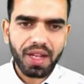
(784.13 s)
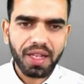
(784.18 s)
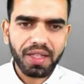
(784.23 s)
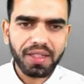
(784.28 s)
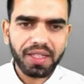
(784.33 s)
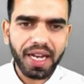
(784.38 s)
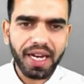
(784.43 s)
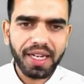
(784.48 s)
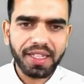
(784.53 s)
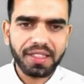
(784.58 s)

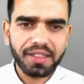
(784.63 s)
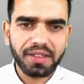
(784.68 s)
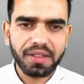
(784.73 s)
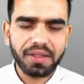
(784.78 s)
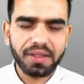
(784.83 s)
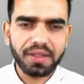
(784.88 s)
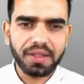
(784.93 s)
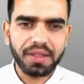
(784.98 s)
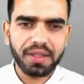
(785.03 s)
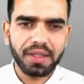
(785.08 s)
That's
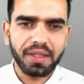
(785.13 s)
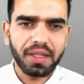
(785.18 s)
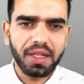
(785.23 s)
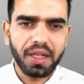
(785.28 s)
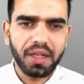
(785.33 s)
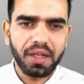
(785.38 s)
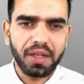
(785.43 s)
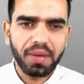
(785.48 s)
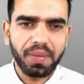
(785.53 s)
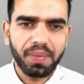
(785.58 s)

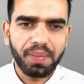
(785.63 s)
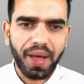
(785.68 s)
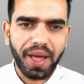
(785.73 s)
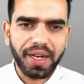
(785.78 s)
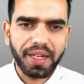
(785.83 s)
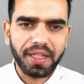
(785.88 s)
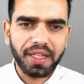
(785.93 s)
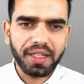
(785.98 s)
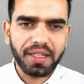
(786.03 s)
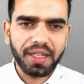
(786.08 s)

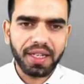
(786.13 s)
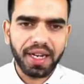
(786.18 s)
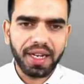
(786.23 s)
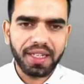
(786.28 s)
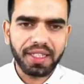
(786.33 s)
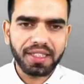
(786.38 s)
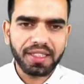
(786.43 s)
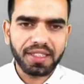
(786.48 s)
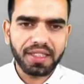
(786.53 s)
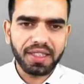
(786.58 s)
parotid gland
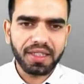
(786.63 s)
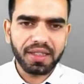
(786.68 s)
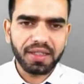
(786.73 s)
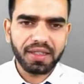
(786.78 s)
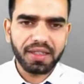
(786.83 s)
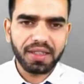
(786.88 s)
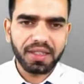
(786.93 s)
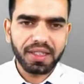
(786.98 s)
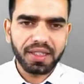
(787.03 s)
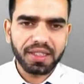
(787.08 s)
is there,
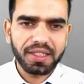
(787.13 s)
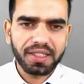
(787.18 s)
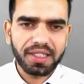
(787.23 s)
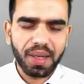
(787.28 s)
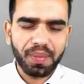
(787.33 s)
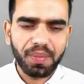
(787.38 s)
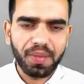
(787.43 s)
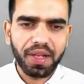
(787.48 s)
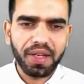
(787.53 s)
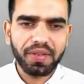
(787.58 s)

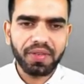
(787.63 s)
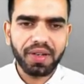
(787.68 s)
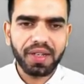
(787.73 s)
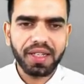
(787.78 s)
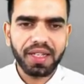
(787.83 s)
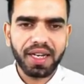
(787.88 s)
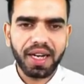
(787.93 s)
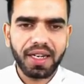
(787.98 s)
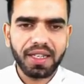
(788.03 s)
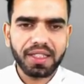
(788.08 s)
sublingual
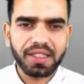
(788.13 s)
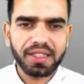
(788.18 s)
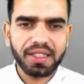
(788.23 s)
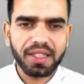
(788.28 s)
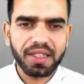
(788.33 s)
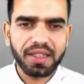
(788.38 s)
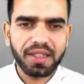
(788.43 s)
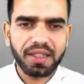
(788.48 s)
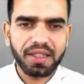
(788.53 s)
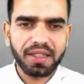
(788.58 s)
gland is
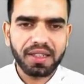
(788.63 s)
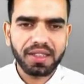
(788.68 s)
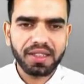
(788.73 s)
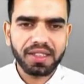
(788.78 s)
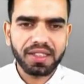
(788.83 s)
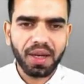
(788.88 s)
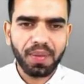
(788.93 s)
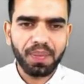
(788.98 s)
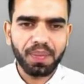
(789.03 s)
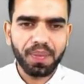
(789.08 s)
there,
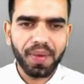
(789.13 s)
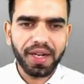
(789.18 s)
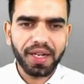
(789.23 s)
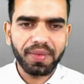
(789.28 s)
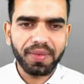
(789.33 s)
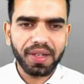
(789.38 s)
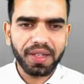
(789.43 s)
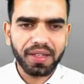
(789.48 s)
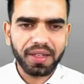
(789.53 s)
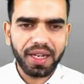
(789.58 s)

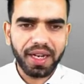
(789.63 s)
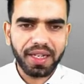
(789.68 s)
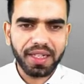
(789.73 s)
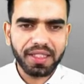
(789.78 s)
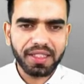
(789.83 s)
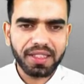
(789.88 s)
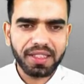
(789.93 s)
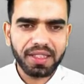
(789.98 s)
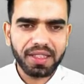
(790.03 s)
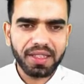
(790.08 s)
submandibular gland
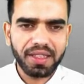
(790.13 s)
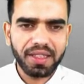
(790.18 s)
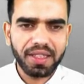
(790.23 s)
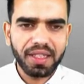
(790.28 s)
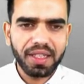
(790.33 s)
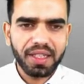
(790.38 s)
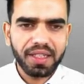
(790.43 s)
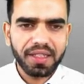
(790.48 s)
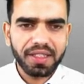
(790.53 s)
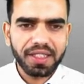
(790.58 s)
is there.
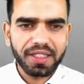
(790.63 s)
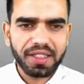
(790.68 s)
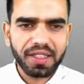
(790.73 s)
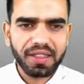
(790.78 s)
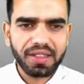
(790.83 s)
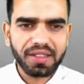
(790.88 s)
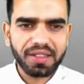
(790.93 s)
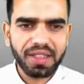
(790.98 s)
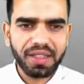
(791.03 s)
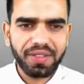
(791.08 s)
These are the
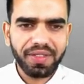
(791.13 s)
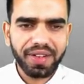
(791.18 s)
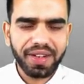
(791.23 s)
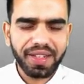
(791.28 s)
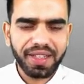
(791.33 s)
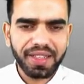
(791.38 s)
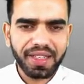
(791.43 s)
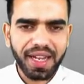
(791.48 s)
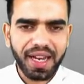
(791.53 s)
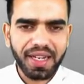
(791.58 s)
salivary
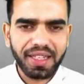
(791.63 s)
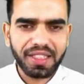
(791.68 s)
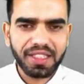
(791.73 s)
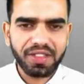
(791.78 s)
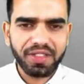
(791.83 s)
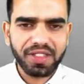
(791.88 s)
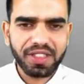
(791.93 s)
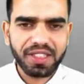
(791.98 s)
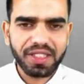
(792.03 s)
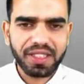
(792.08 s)
glands
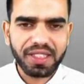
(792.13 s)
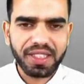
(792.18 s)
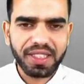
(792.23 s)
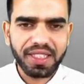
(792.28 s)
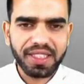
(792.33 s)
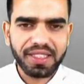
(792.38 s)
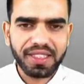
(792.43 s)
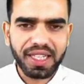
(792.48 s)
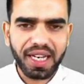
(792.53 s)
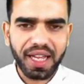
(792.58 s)
which
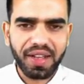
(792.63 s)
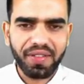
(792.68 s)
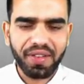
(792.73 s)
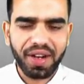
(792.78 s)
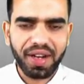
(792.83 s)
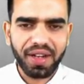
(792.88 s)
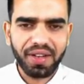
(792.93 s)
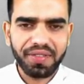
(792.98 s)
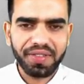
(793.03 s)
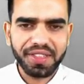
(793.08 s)
secrete
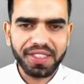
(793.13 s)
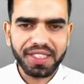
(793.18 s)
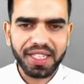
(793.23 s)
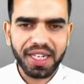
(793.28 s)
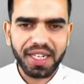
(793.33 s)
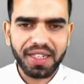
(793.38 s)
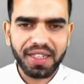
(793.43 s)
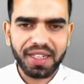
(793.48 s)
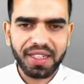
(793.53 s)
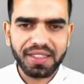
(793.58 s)
saliva, which
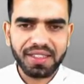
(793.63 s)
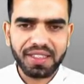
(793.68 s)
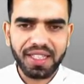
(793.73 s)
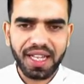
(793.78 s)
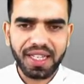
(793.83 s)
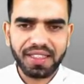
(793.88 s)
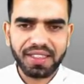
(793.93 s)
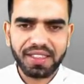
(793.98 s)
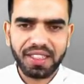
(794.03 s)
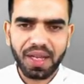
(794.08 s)
contains the
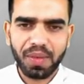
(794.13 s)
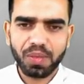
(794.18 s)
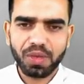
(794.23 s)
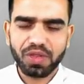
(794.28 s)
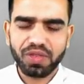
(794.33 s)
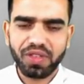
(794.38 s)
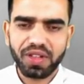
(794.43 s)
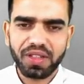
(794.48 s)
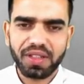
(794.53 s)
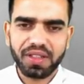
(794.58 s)
enzymes
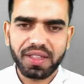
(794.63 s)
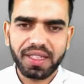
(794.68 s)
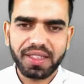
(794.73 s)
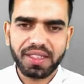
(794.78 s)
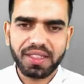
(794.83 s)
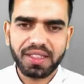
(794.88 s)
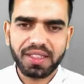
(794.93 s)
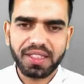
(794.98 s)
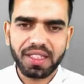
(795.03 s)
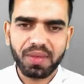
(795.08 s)
for the
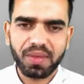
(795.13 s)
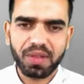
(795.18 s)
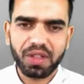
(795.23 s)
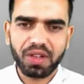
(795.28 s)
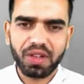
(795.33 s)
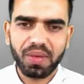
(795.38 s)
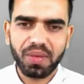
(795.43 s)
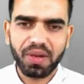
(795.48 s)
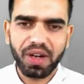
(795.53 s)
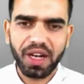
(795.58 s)
digestion of the
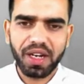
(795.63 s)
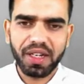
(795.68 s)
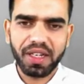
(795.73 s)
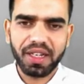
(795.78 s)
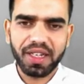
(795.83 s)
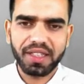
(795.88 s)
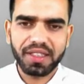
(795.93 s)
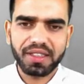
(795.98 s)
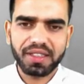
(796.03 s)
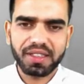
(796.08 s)

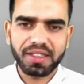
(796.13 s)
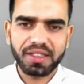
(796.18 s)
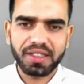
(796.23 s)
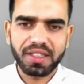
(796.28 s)
carbohydrates.